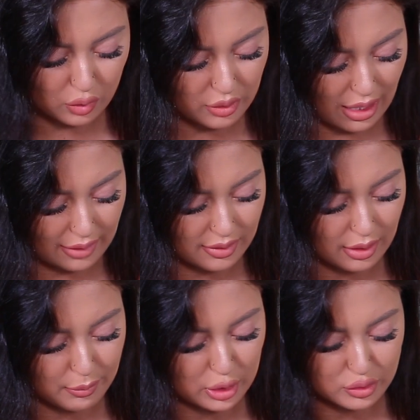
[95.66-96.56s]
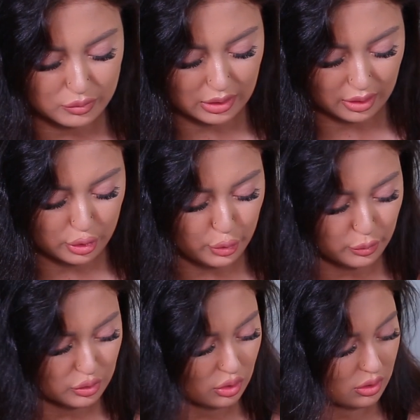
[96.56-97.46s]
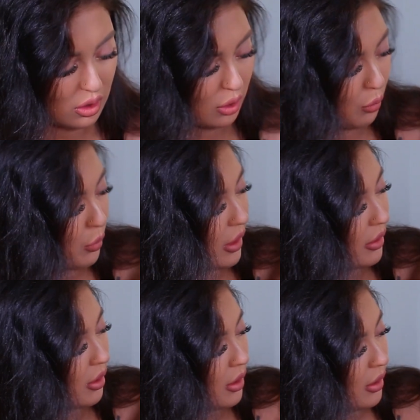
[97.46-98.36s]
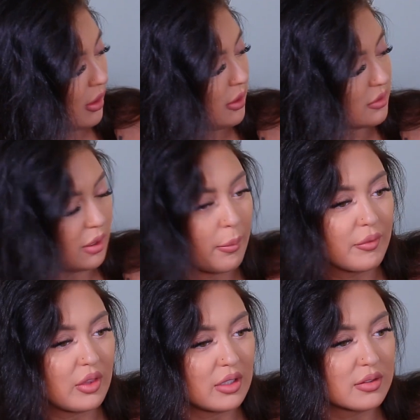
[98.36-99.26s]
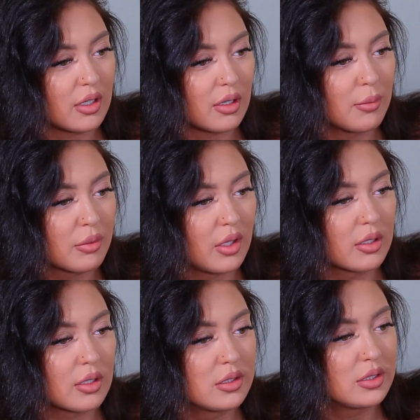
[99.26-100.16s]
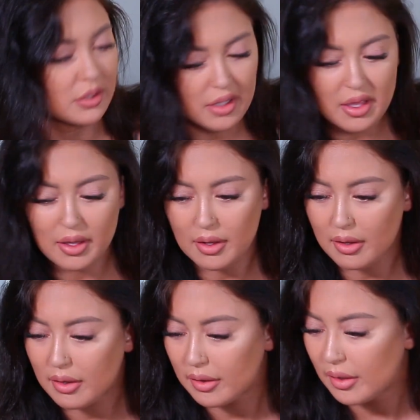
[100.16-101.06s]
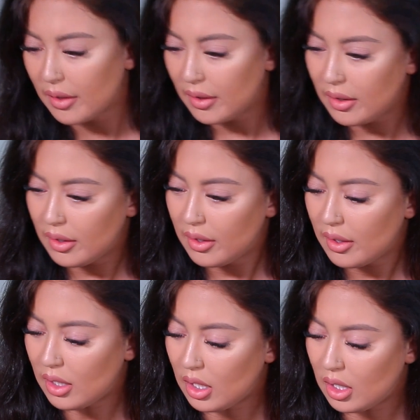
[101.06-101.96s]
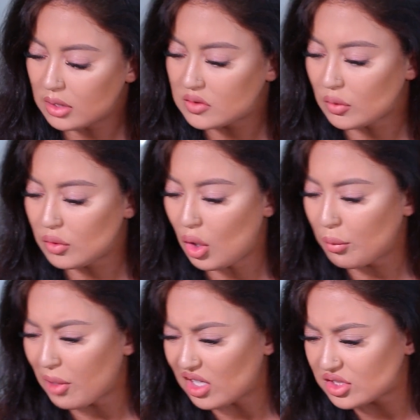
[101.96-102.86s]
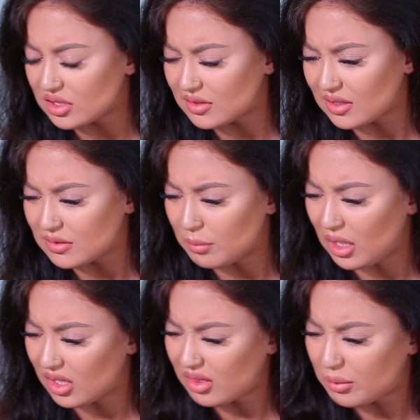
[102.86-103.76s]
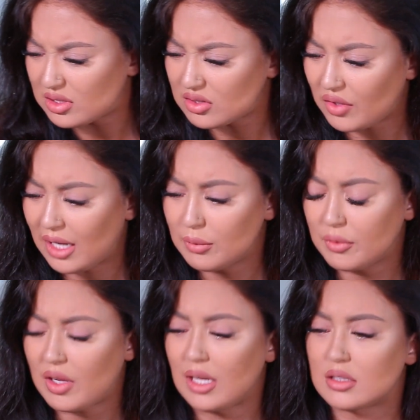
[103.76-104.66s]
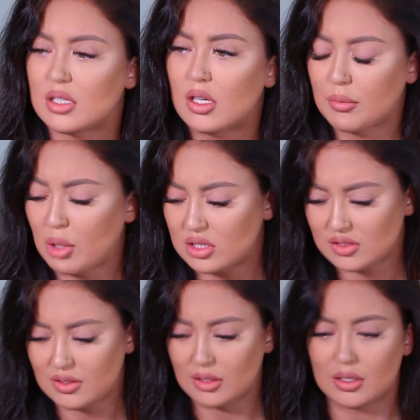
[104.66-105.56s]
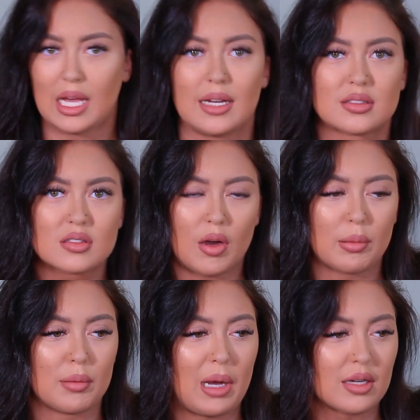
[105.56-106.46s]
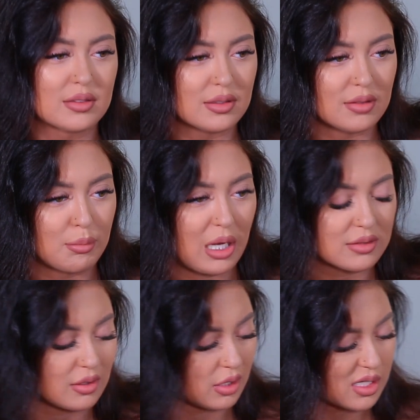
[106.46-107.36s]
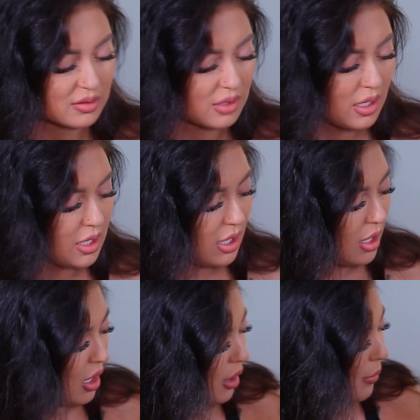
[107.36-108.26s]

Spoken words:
yeah, I think I'm going to do like a neutral look with some of these here, I'm thinking. Yeah. So no brushes this month, which is fine. We've gotten a ton of brushes in the last couple of boxes in Boxy Luxe. I'm